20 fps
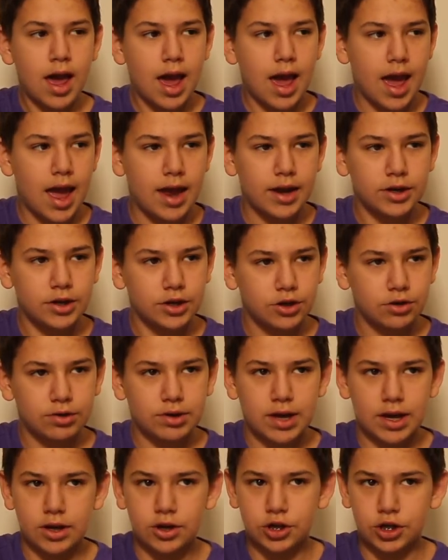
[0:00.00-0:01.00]
and you
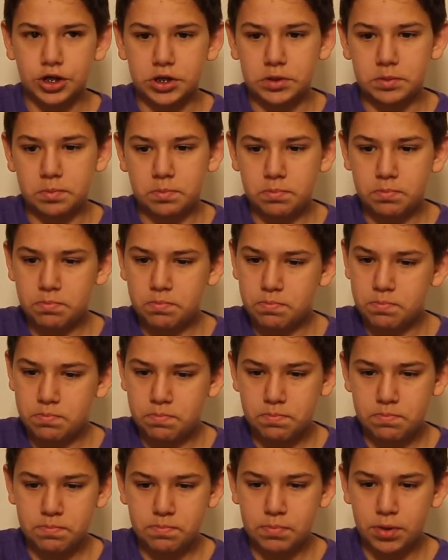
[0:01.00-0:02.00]
can just
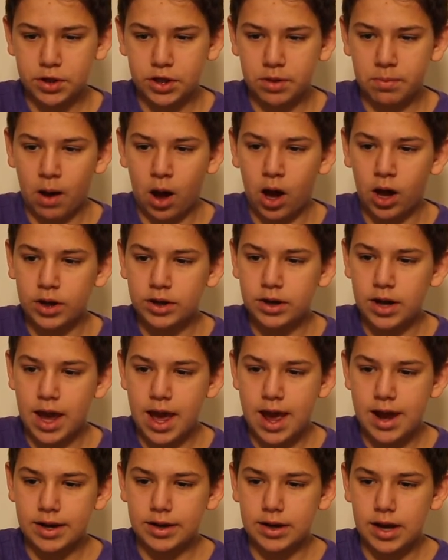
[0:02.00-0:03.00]
put them on
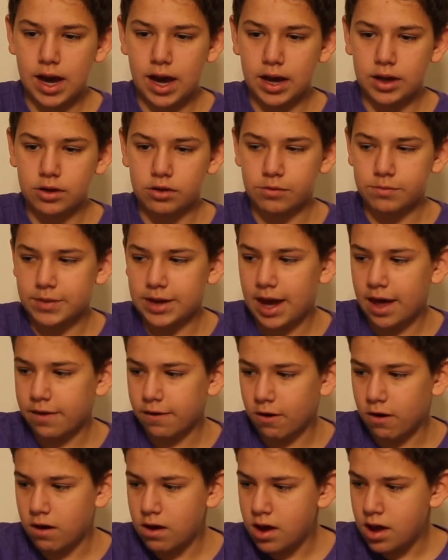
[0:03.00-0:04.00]
and glue them
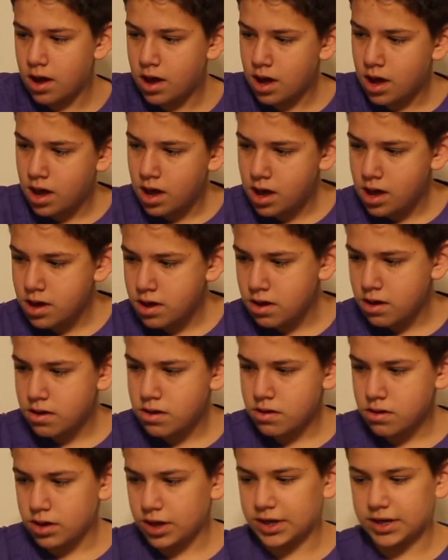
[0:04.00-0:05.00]
together.
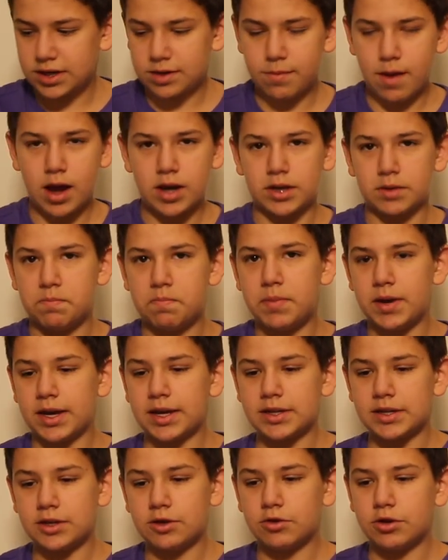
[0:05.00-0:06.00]
This is about as
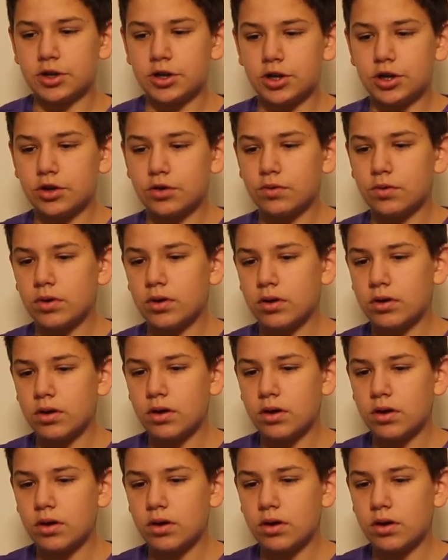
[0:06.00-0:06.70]
big as you can do,